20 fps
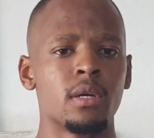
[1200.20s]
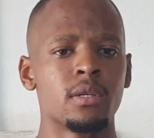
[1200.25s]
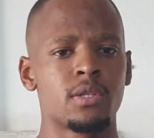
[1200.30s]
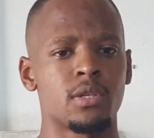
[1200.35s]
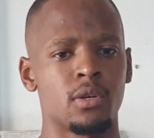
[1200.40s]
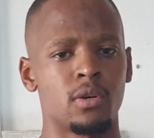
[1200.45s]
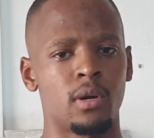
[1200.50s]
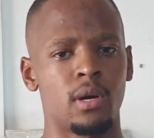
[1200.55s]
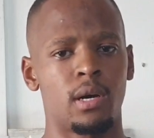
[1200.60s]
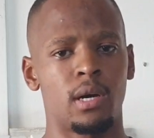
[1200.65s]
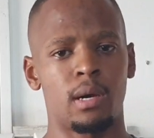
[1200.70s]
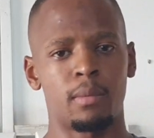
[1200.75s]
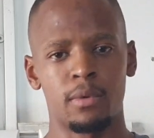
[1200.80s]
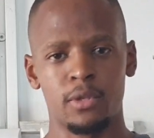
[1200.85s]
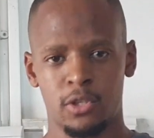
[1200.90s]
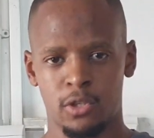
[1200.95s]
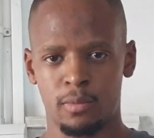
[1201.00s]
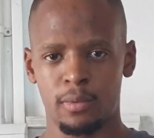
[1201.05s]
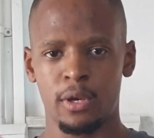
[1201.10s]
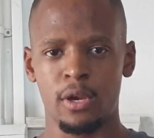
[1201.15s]
So I'm
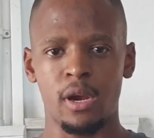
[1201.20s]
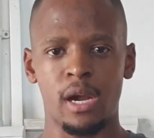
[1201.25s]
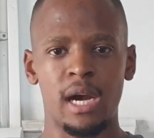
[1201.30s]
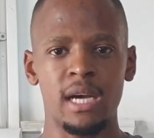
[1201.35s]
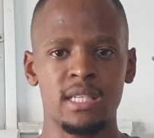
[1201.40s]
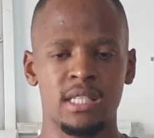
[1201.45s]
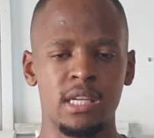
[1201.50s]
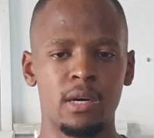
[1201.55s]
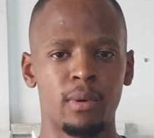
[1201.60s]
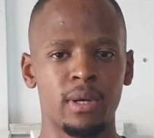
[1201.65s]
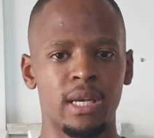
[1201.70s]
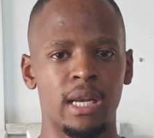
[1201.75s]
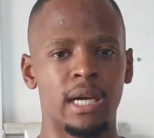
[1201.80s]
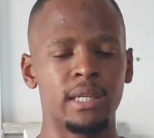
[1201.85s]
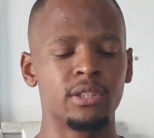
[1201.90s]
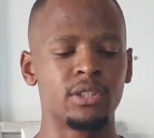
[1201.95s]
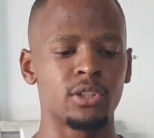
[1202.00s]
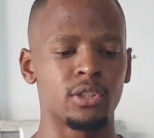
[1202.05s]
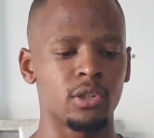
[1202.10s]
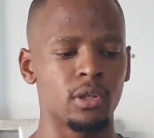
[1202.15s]
assuming you guys know what
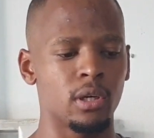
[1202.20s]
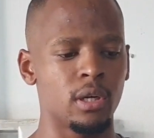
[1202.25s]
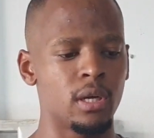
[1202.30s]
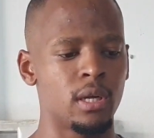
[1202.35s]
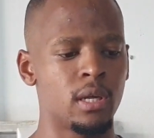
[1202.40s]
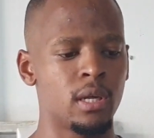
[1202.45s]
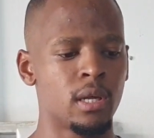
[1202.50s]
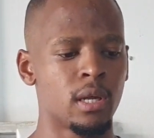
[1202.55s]
lunges are.